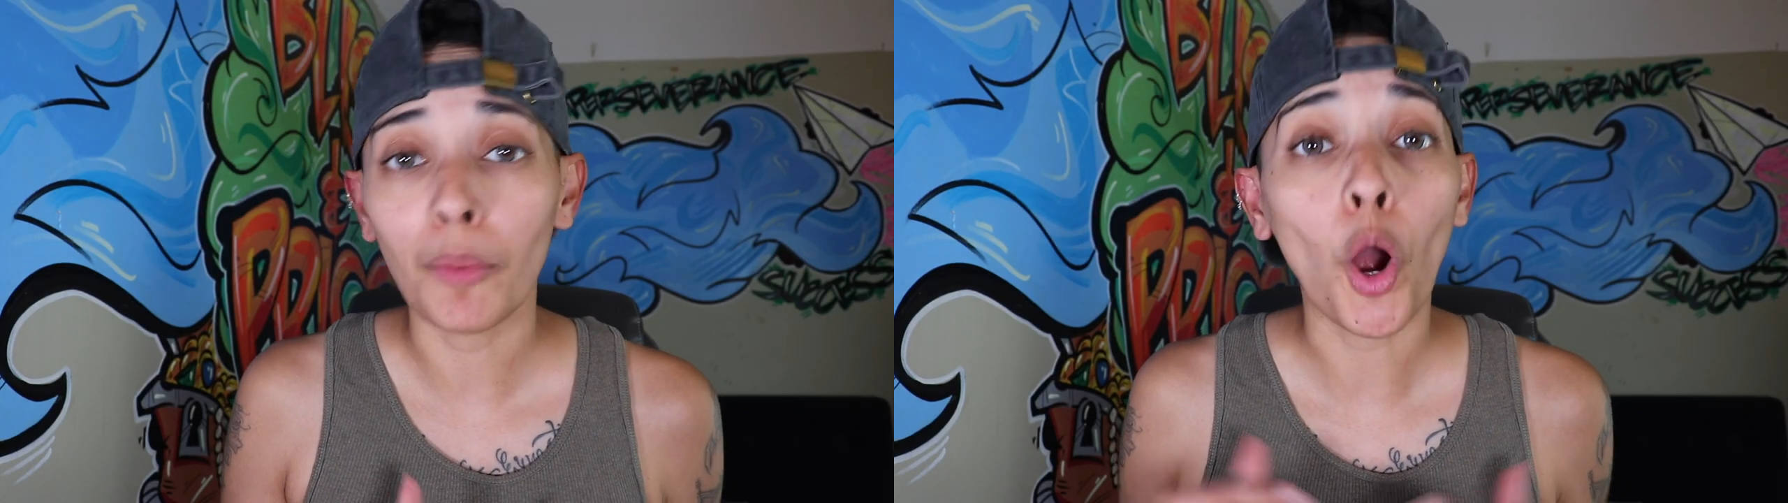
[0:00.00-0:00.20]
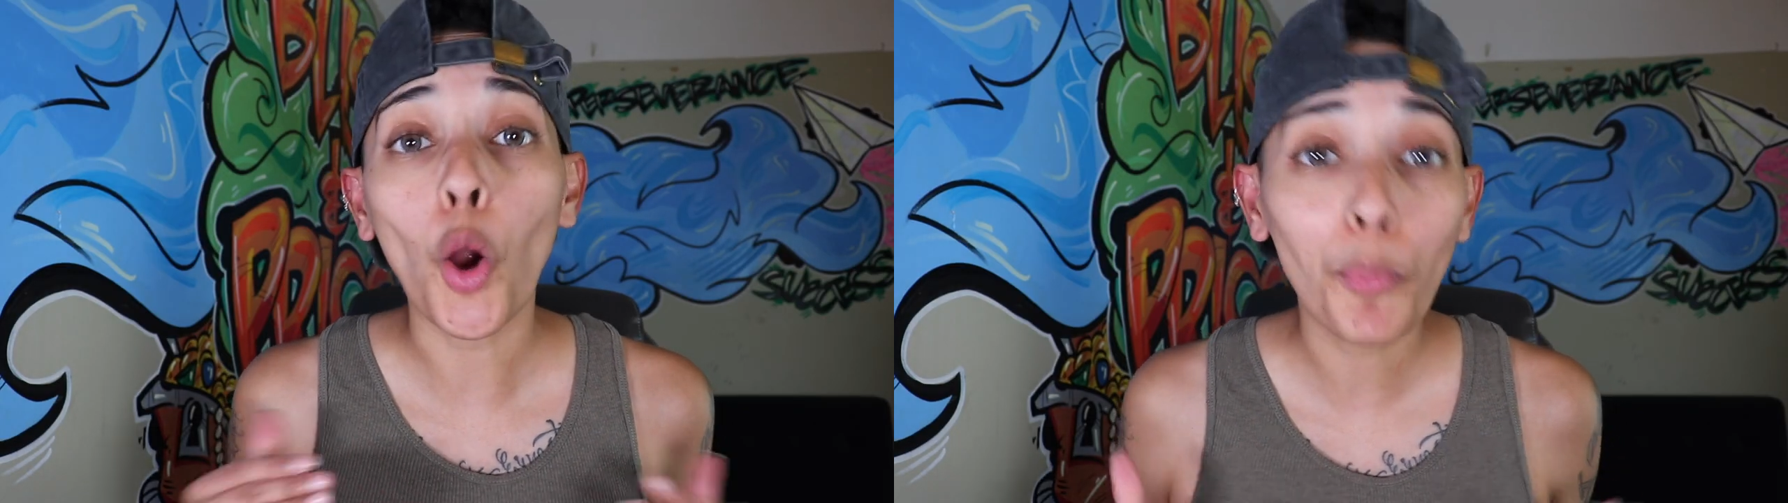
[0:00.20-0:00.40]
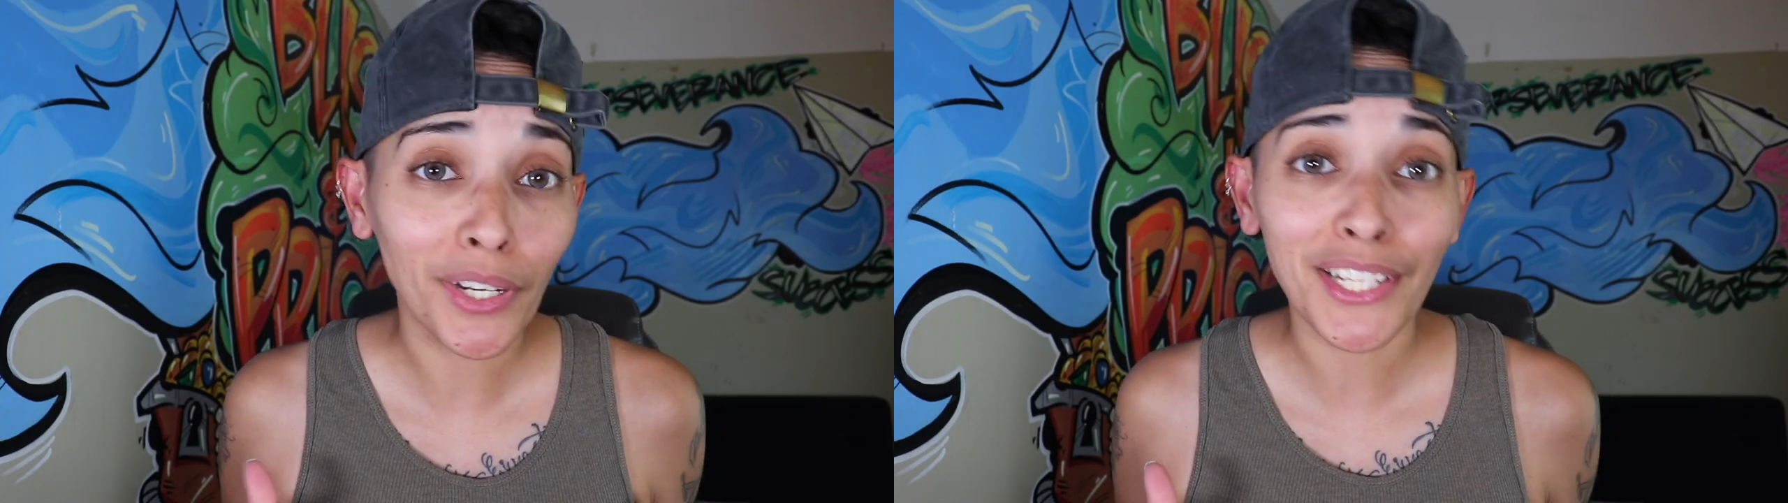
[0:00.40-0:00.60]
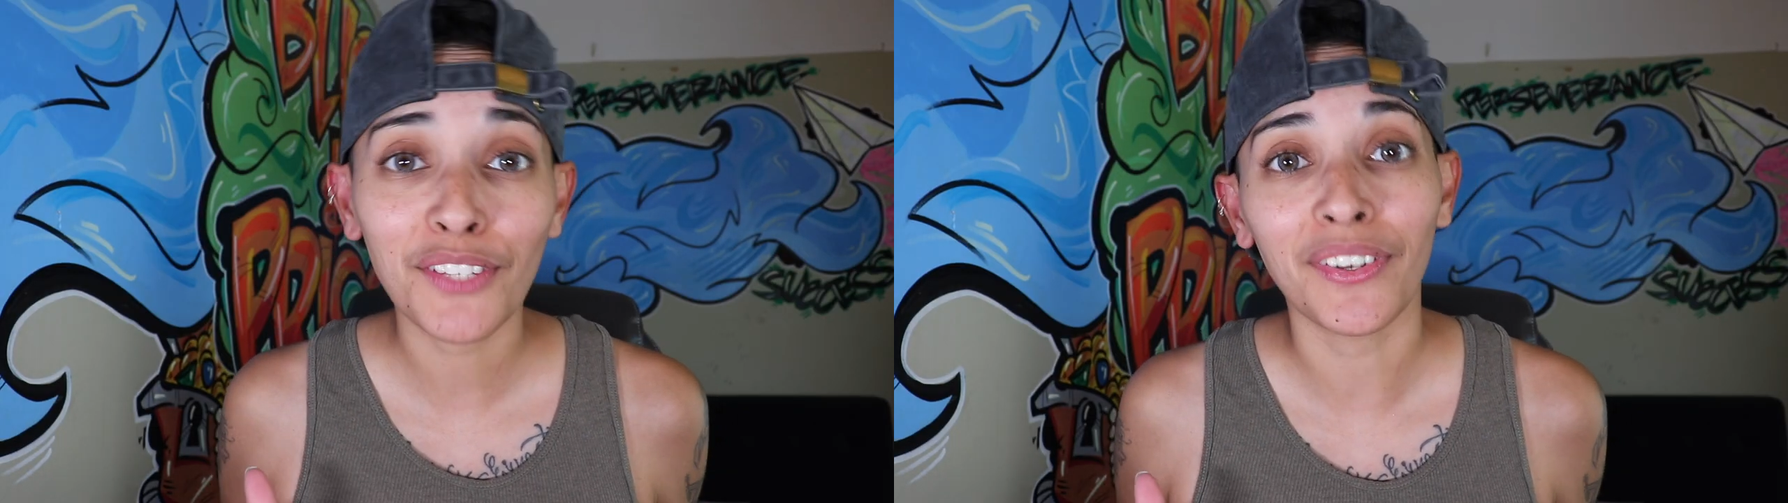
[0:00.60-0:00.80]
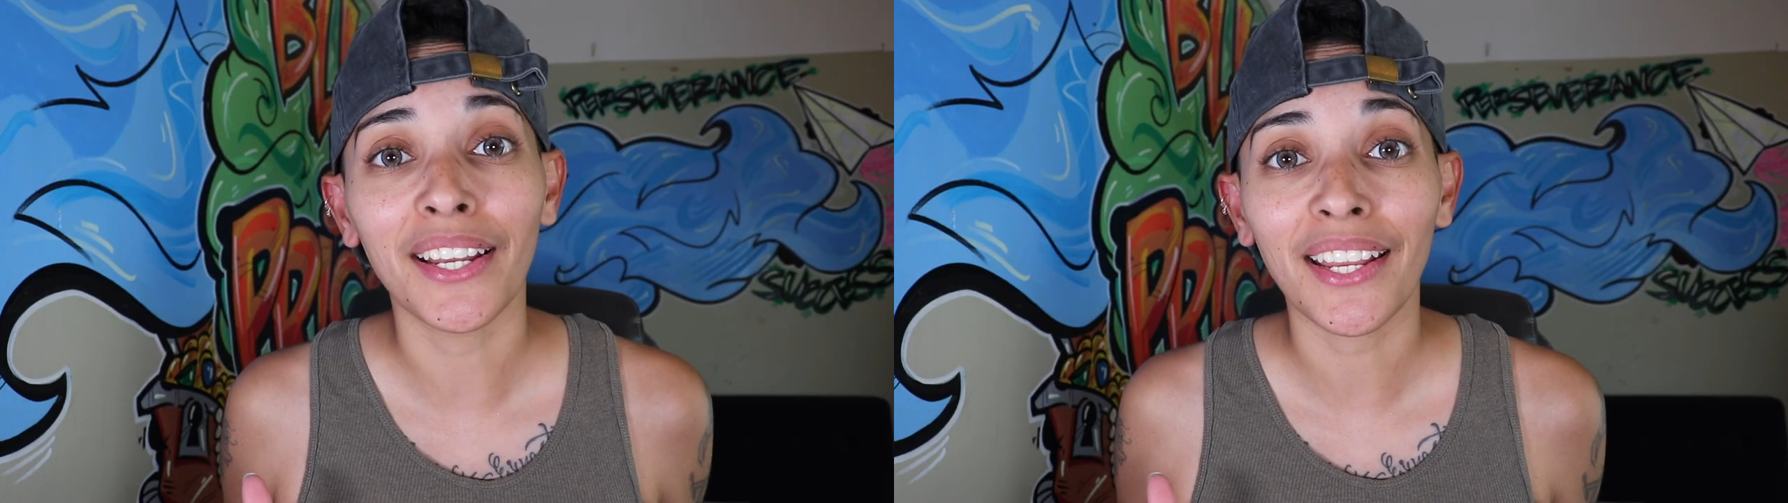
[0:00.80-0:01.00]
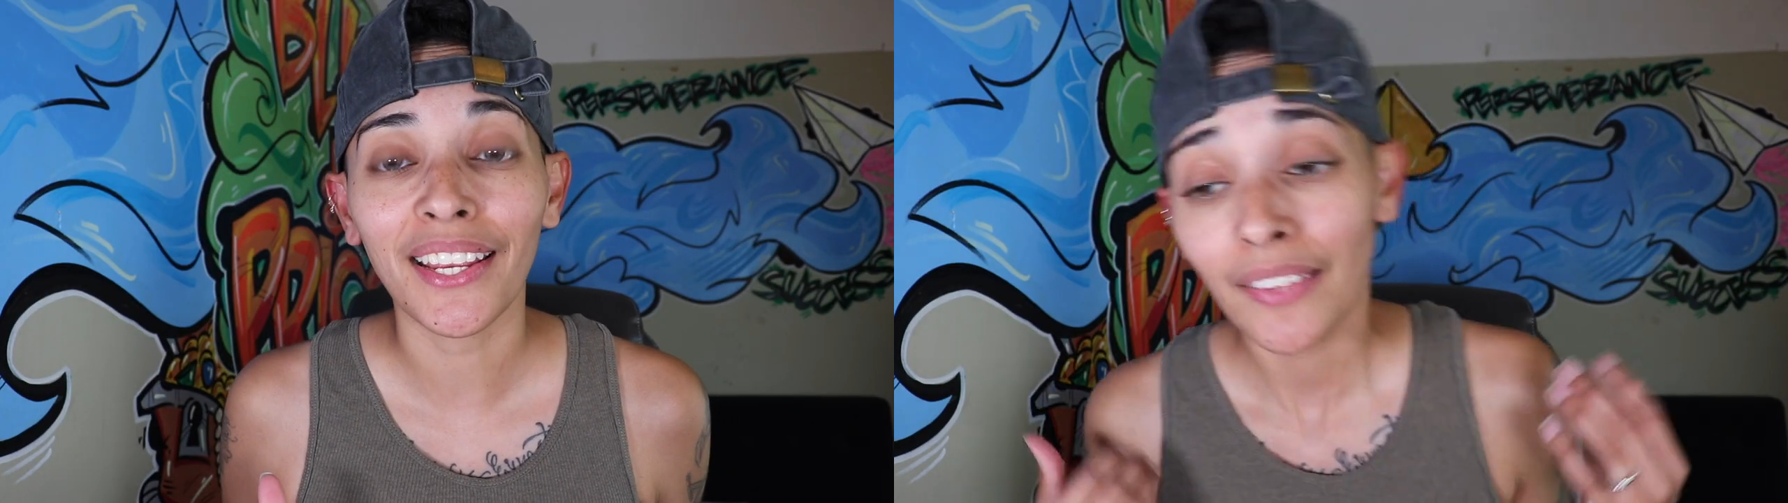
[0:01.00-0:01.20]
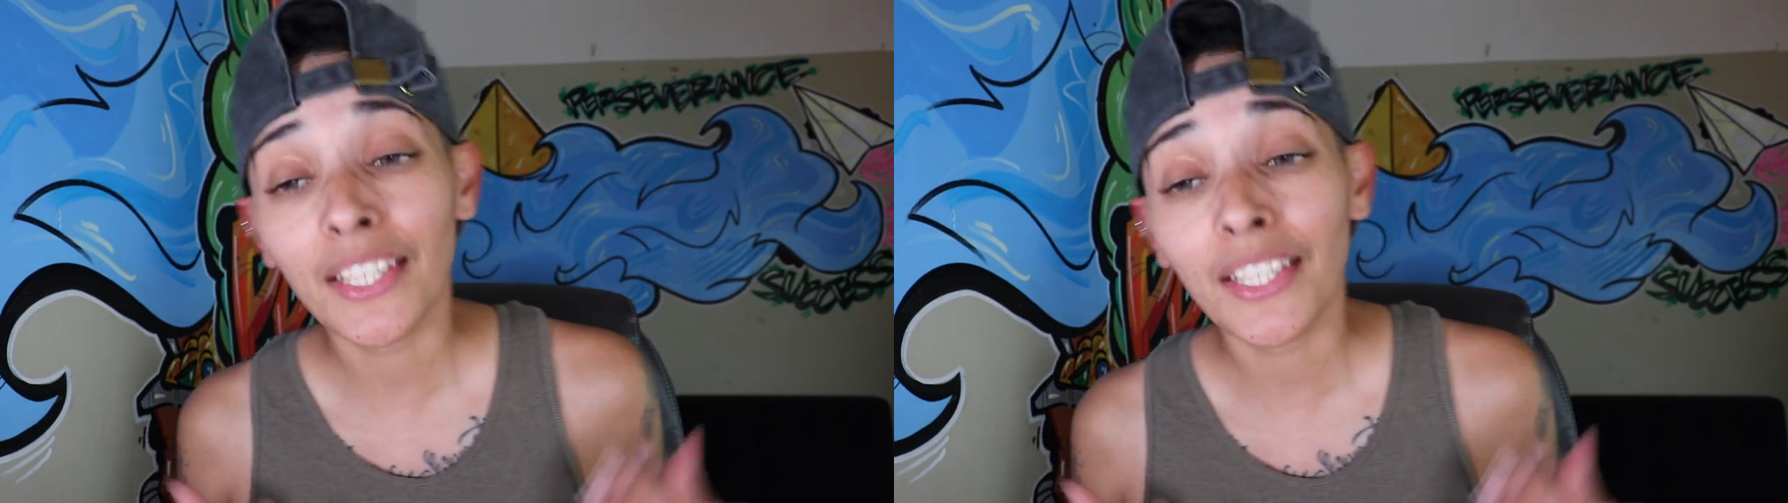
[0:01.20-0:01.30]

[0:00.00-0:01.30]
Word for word: I'm hoping it's funny.